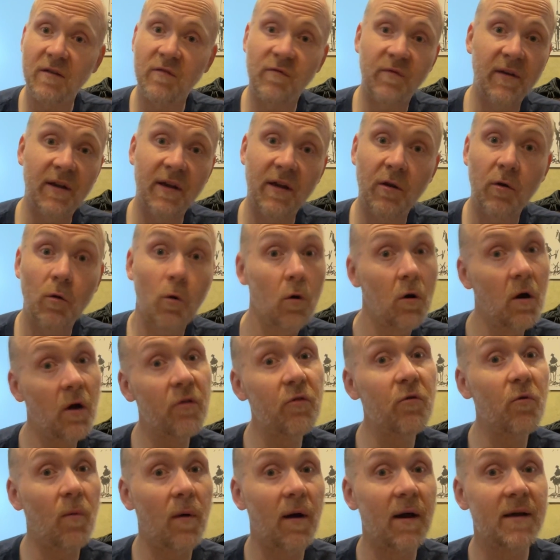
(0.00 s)
vegan, or
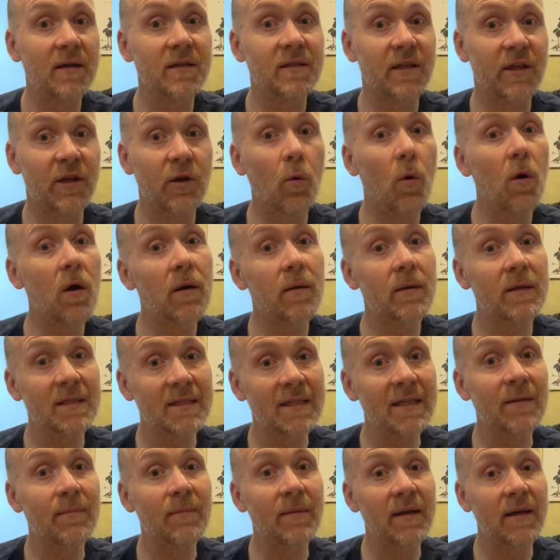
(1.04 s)
otherwise that you want to
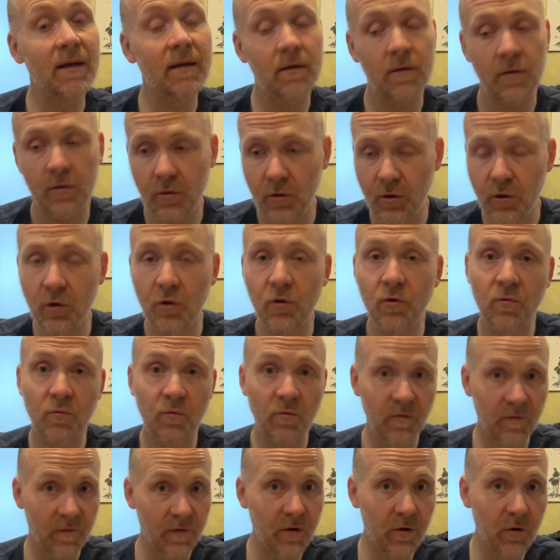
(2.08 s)
see me do and
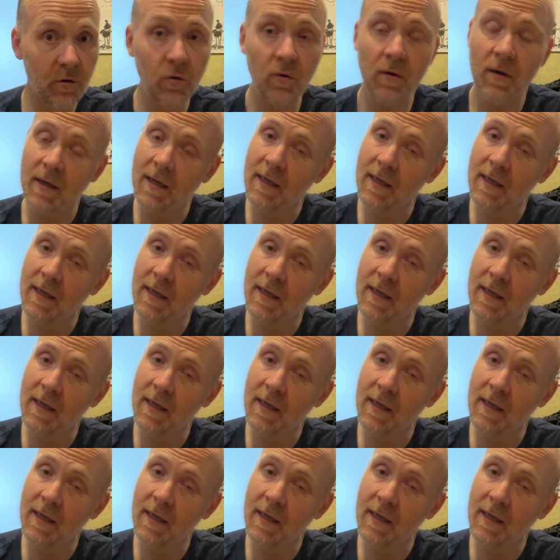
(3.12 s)
review,